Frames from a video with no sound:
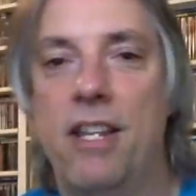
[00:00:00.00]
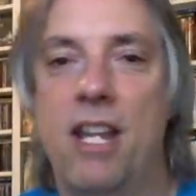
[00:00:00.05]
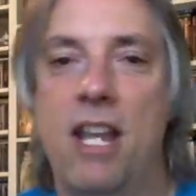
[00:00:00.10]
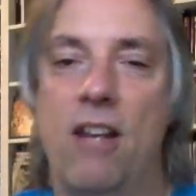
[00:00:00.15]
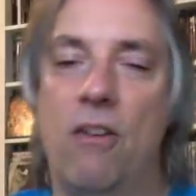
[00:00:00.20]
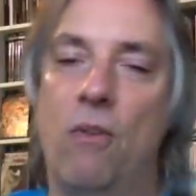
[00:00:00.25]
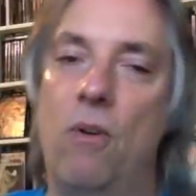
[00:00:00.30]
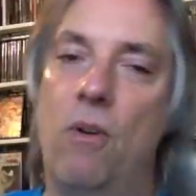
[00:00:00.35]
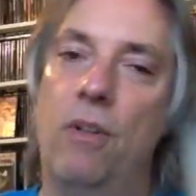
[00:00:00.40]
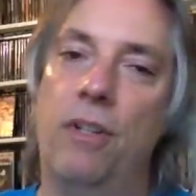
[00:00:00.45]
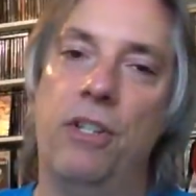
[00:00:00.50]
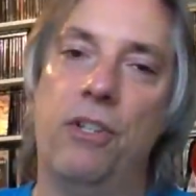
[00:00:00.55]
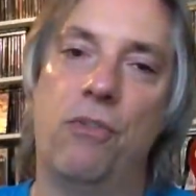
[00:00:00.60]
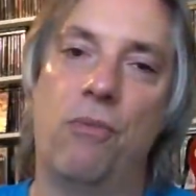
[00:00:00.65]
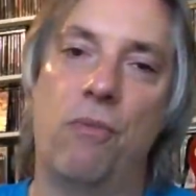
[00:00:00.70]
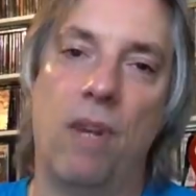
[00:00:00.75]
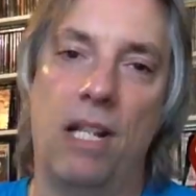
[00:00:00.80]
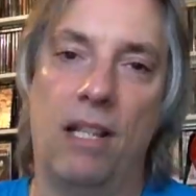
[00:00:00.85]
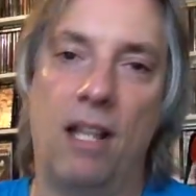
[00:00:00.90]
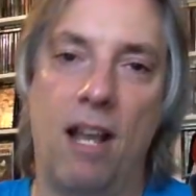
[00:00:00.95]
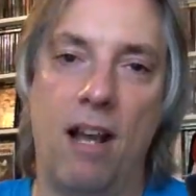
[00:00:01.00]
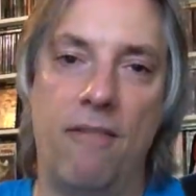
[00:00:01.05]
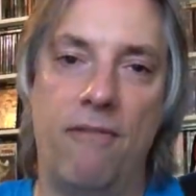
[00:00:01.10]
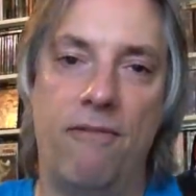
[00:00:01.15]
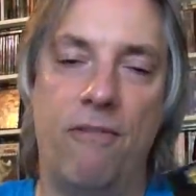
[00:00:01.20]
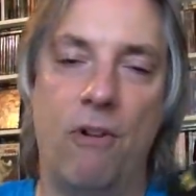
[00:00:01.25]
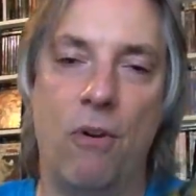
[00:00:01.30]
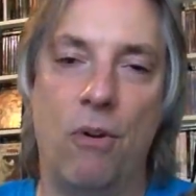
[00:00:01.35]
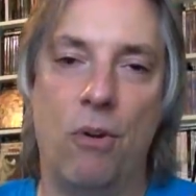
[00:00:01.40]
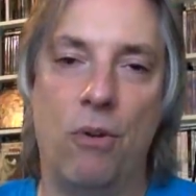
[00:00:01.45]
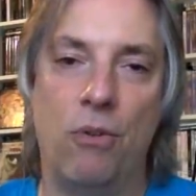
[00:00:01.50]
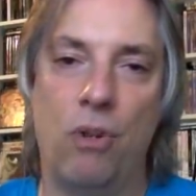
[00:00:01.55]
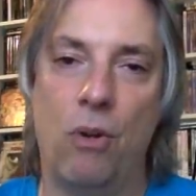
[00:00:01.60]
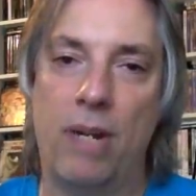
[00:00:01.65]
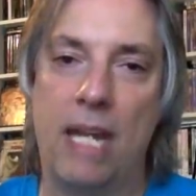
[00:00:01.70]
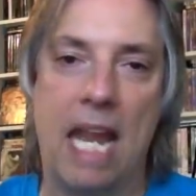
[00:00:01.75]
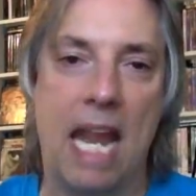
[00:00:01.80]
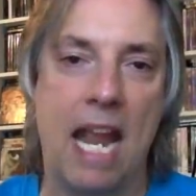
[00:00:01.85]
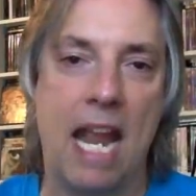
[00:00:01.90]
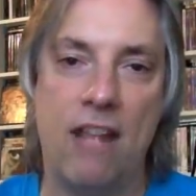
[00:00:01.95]
then you had all these great live photos, you know,
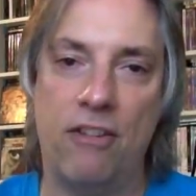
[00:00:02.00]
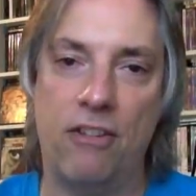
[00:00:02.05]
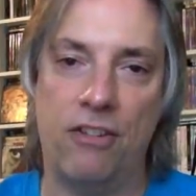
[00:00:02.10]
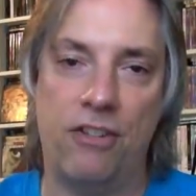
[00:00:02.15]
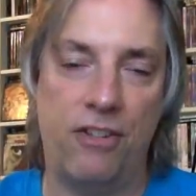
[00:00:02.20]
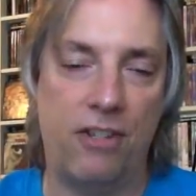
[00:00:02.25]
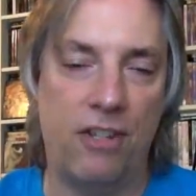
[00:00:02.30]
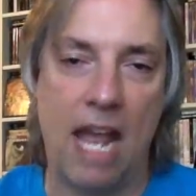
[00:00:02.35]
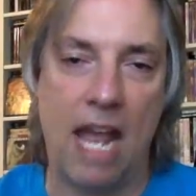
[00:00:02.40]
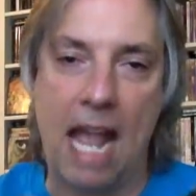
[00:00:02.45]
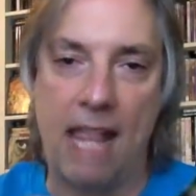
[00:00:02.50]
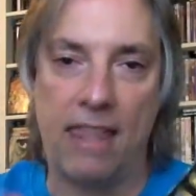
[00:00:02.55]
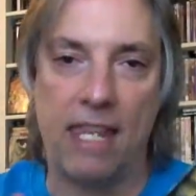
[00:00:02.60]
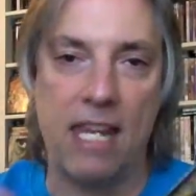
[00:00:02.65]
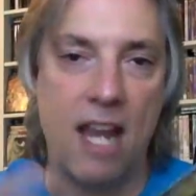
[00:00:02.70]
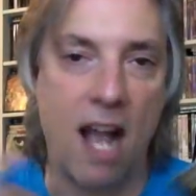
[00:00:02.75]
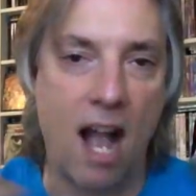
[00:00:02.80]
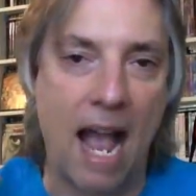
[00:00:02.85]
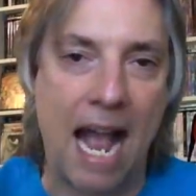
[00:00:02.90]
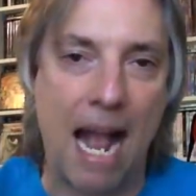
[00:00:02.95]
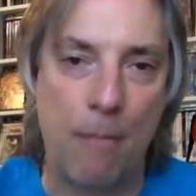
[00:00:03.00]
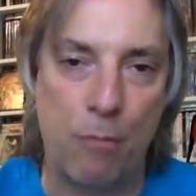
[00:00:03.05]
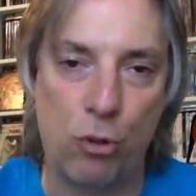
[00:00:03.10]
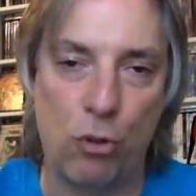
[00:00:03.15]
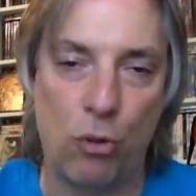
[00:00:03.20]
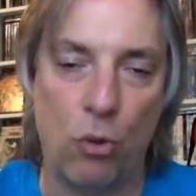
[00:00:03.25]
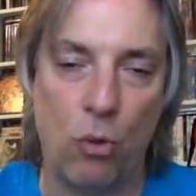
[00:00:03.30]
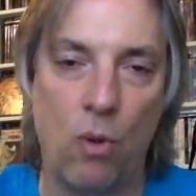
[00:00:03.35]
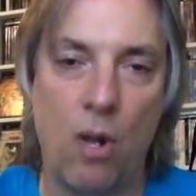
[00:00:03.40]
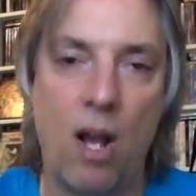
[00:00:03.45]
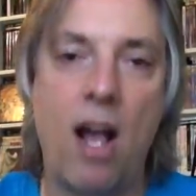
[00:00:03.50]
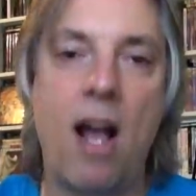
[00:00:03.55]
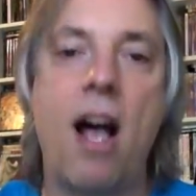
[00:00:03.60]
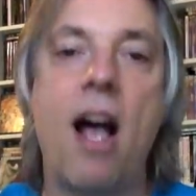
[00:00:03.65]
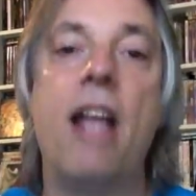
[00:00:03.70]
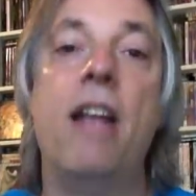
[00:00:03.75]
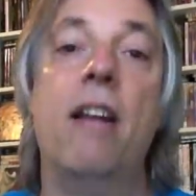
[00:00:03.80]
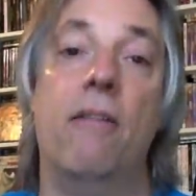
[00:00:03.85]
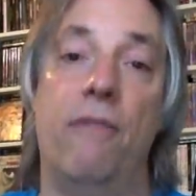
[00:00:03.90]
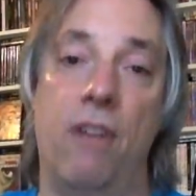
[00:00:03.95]
Kansas at the absolute
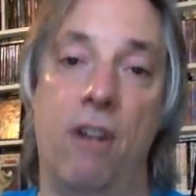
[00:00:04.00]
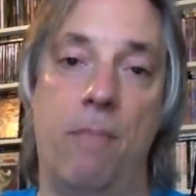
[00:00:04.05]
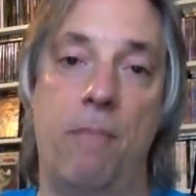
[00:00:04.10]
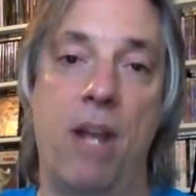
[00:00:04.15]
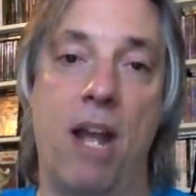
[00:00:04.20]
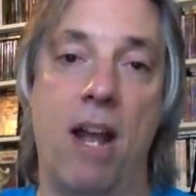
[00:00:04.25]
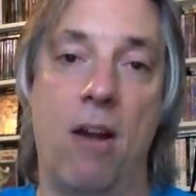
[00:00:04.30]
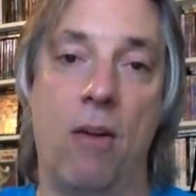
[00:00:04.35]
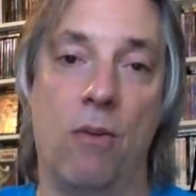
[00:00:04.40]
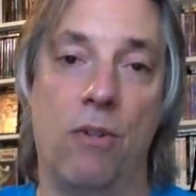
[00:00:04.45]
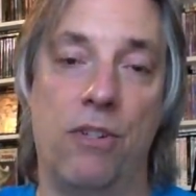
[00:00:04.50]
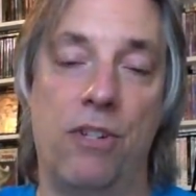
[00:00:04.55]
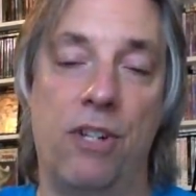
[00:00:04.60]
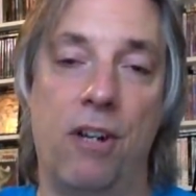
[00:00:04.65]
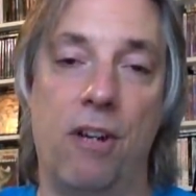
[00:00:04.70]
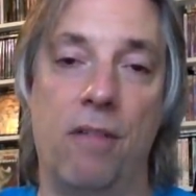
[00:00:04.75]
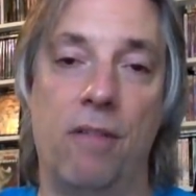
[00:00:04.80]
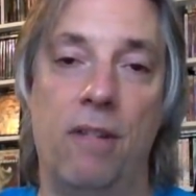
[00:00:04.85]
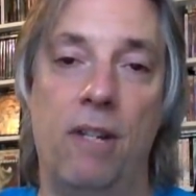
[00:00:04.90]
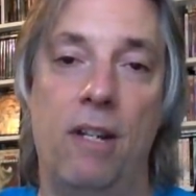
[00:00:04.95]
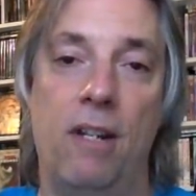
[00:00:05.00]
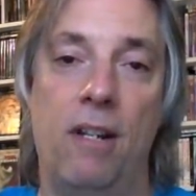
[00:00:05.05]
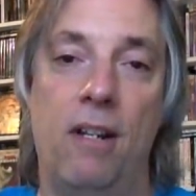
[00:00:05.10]
height of their powers here.